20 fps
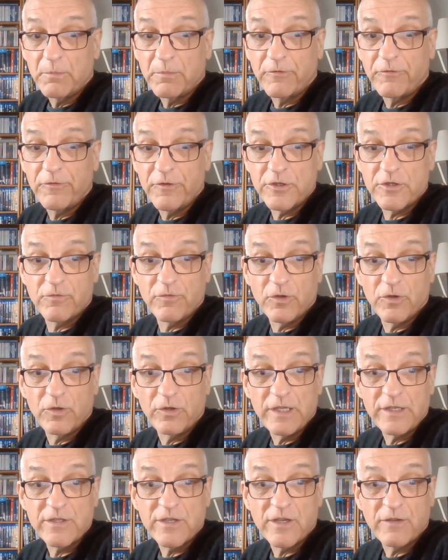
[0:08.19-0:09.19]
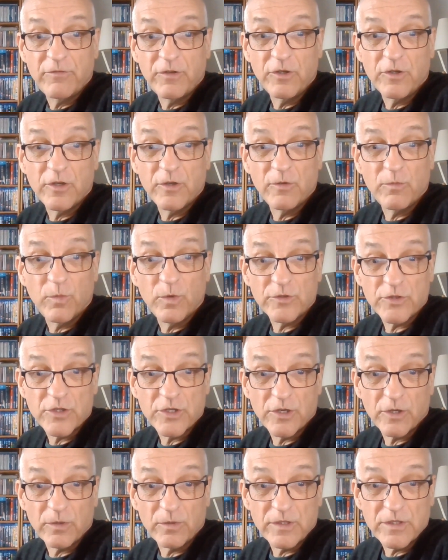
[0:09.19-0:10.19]
but first of all let's have a look at what
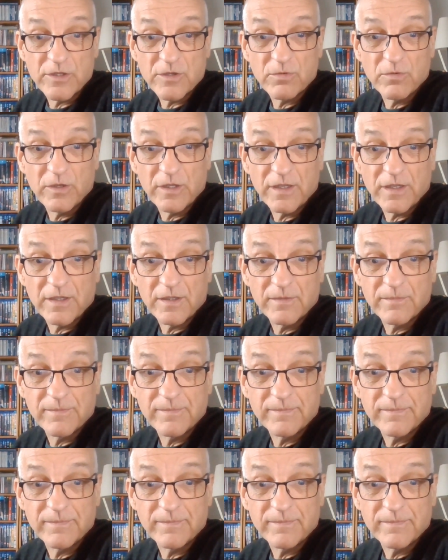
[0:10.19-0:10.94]
sold this week.